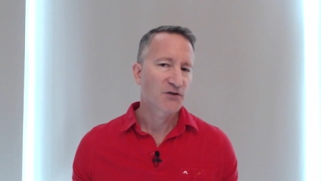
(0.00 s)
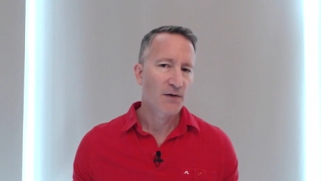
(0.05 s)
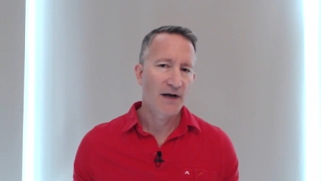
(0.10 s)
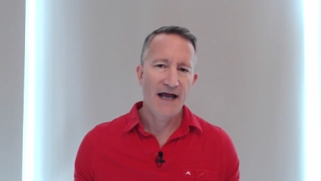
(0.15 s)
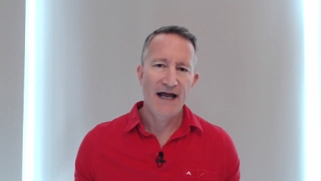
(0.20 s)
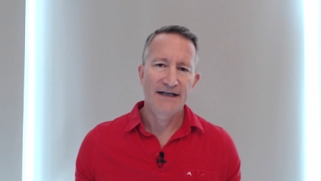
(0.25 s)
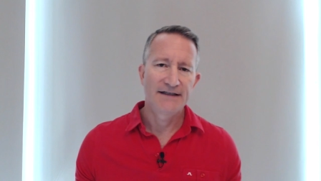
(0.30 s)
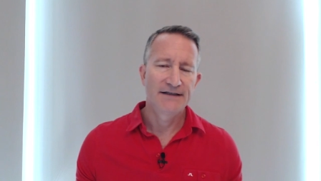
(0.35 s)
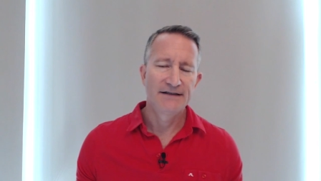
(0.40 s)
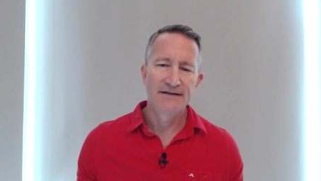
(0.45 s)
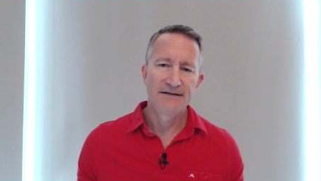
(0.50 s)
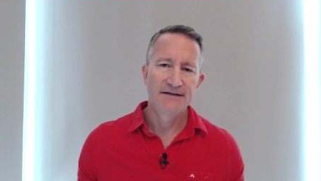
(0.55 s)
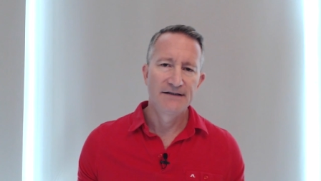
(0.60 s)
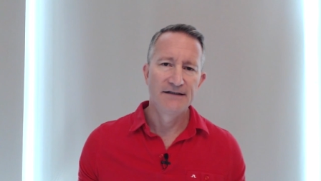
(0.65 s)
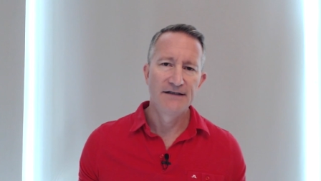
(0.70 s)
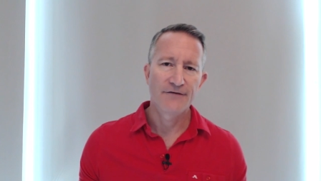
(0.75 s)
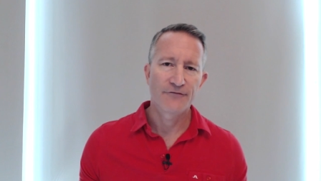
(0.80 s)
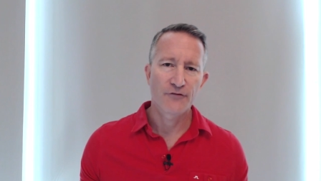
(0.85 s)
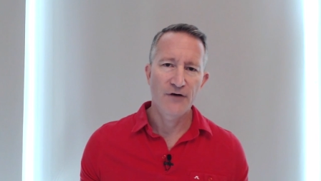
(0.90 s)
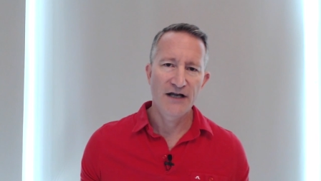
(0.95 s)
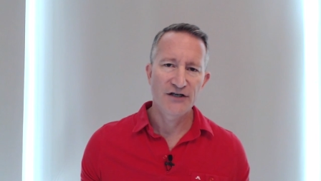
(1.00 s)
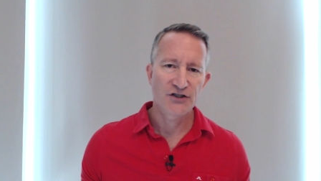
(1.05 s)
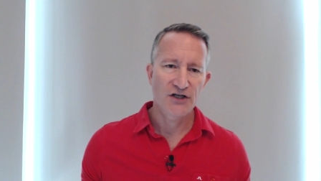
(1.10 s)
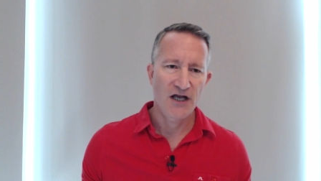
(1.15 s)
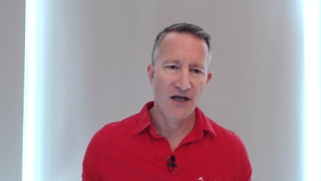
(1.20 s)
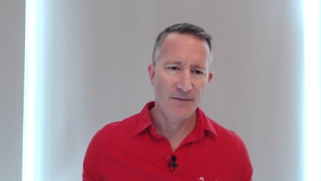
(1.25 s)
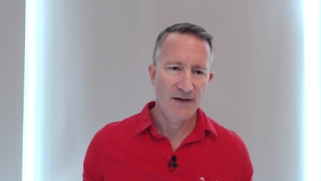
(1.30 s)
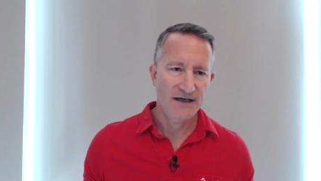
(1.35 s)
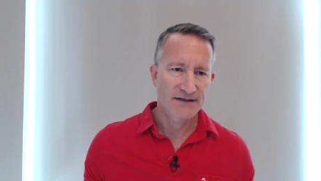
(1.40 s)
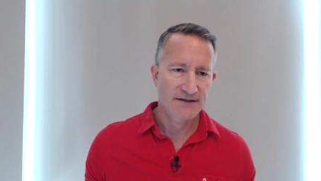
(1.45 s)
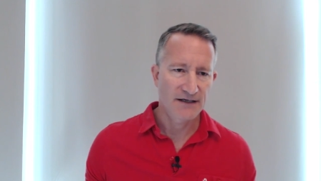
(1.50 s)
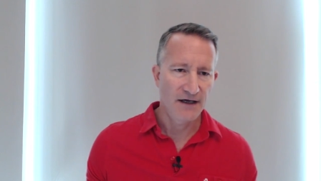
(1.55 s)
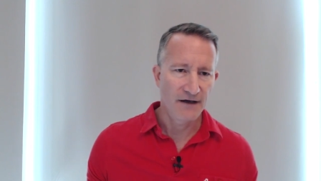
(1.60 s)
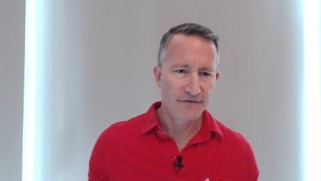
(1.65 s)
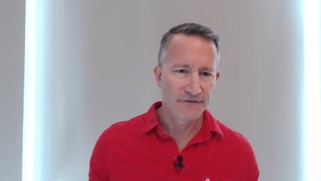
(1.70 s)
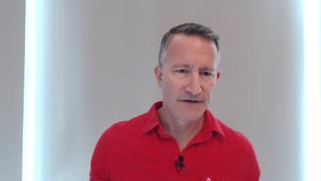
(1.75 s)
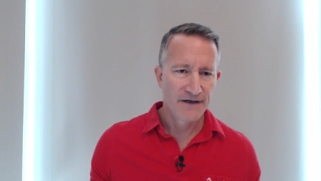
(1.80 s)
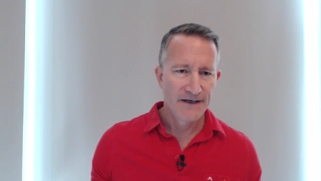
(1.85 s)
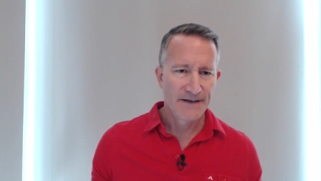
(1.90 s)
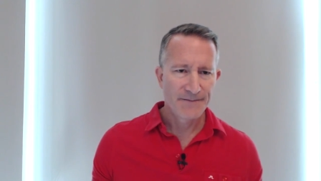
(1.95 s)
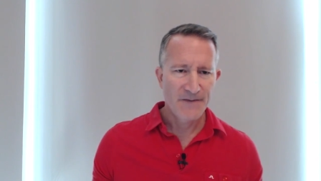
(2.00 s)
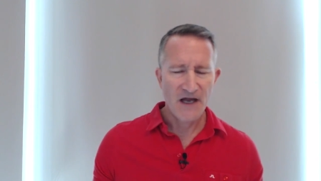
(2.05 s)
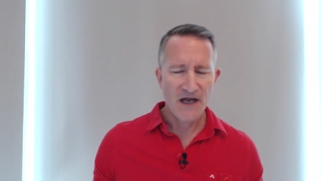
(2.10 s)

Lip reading: That's what I had to differentiate myself.